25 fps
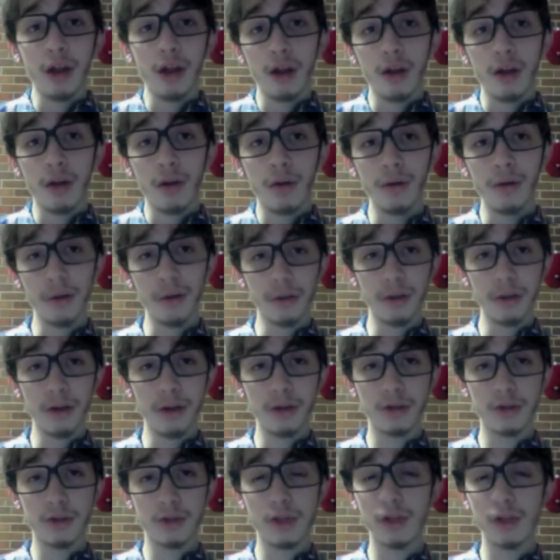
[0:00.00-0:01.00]
for
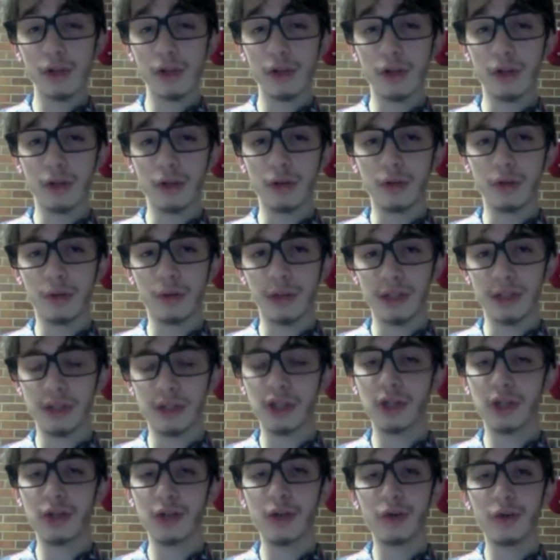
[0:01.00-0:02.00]
those who don't wish
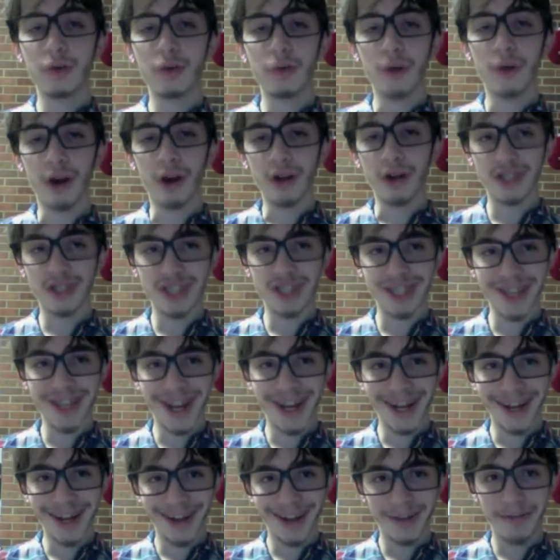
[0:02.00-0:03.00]
to watch the
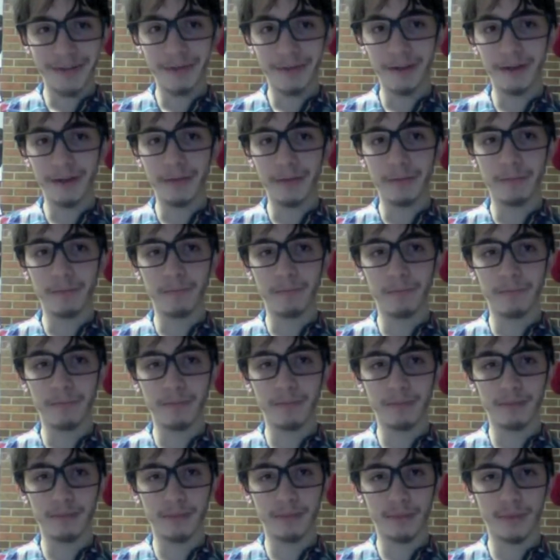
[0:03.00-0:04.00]
silent film.
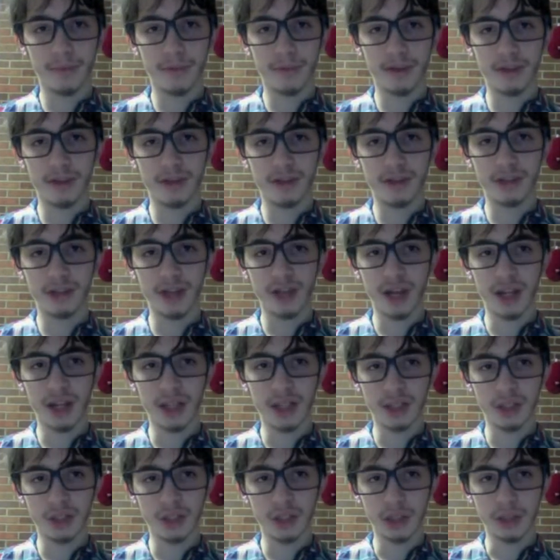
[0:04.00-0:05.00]

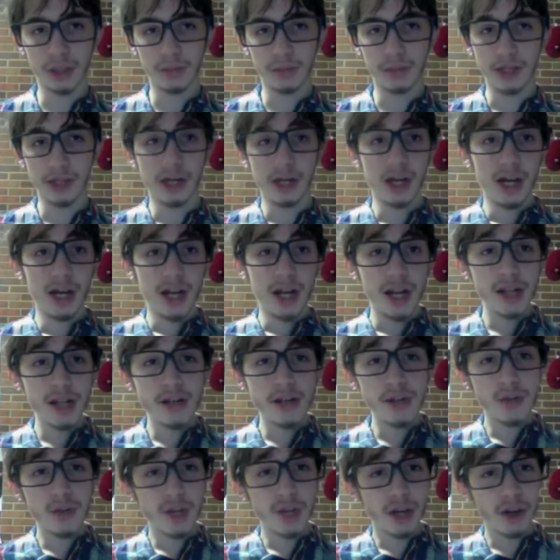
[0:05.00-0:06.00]
It's a
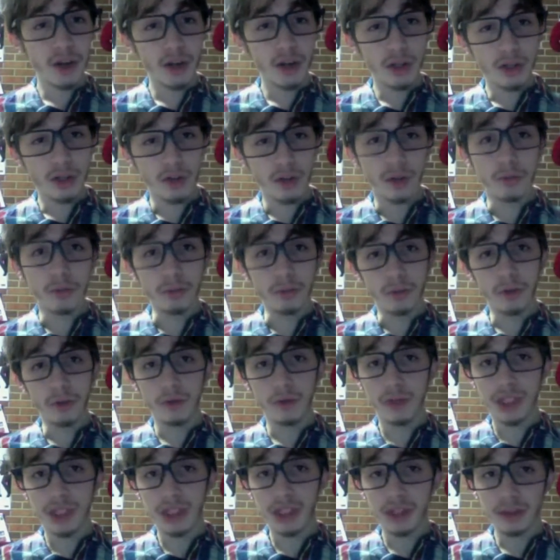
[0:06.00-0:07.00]
very good
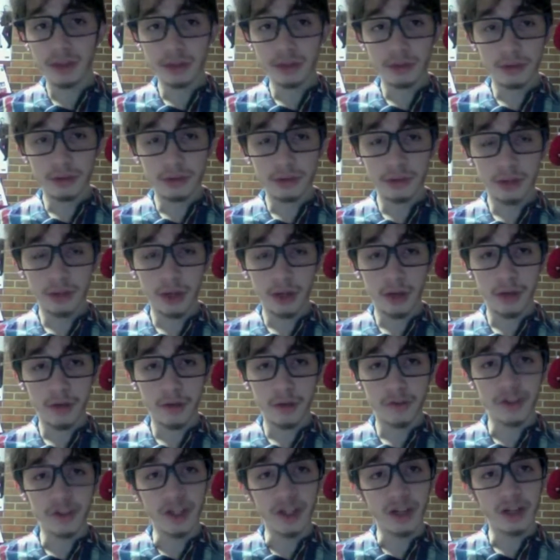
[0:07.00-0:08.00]
movie, although
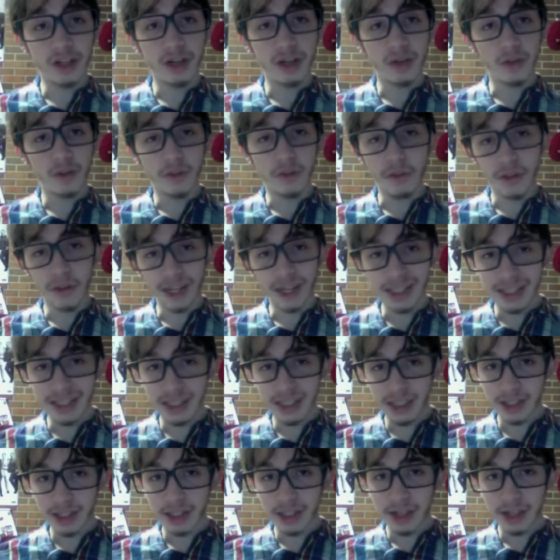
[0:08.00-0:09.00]
very
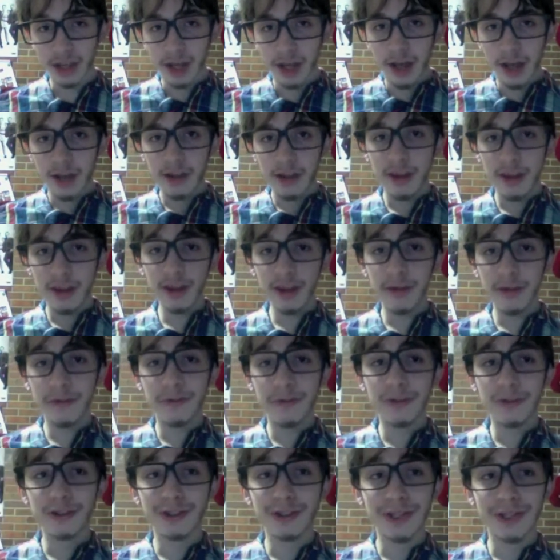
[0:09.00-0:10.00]
overrated. Thank you
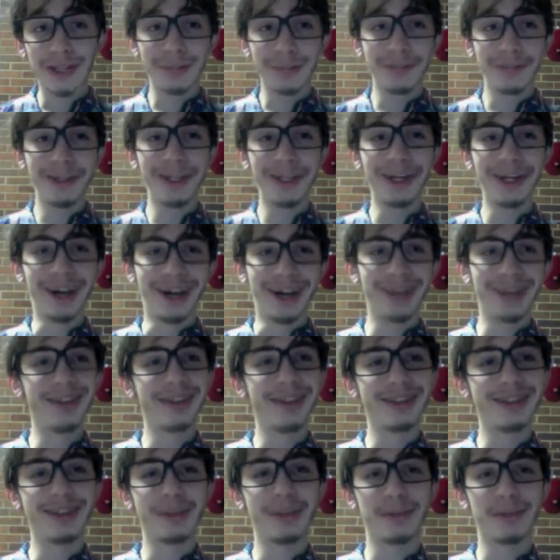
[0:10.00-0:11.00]
for joining me on
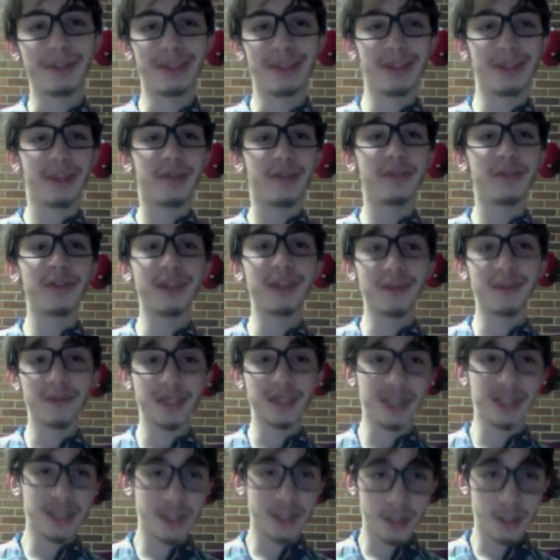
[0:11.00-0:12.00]
this episode of Film
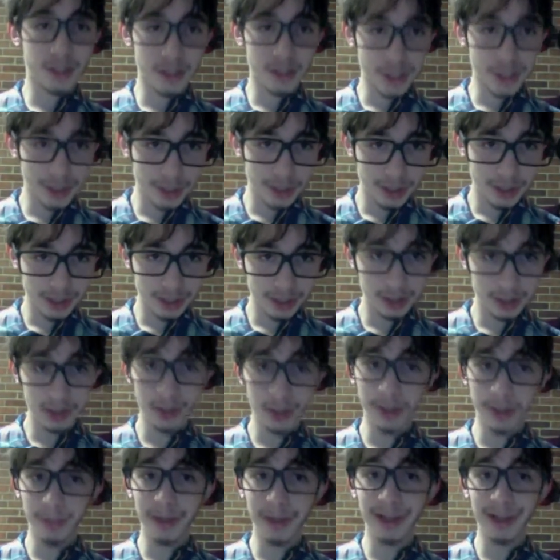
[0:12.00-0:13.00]
vs. Fiction.
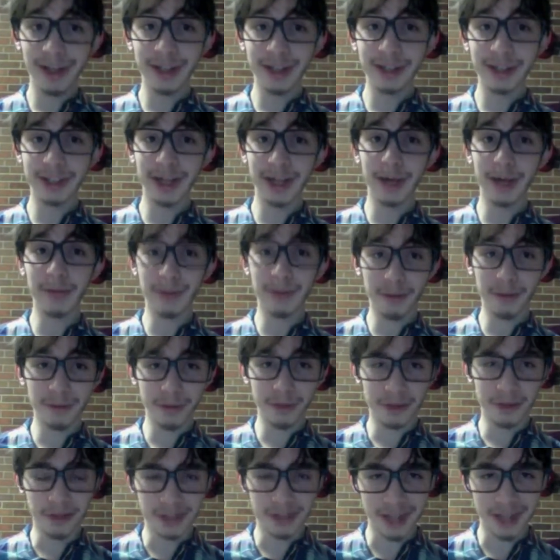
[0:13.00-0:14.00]
Join me next time when we
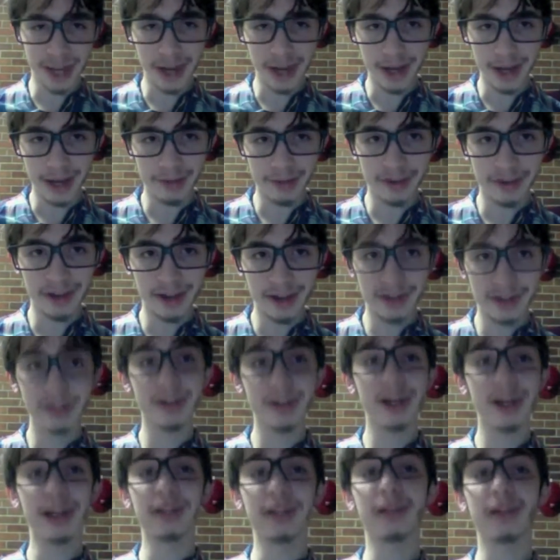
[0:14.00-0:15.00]
look at a
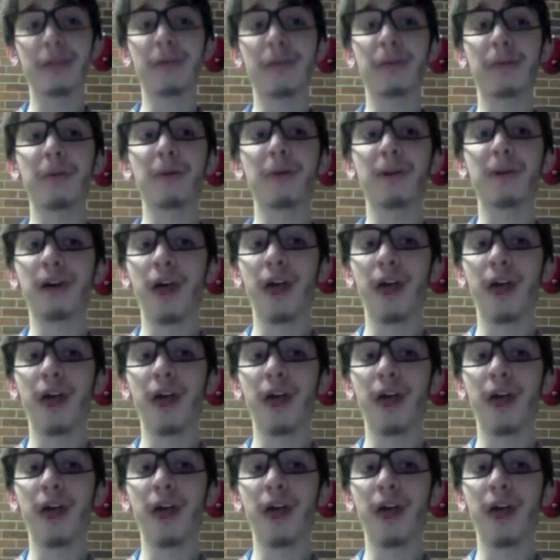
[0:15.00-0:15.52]
dedication of a book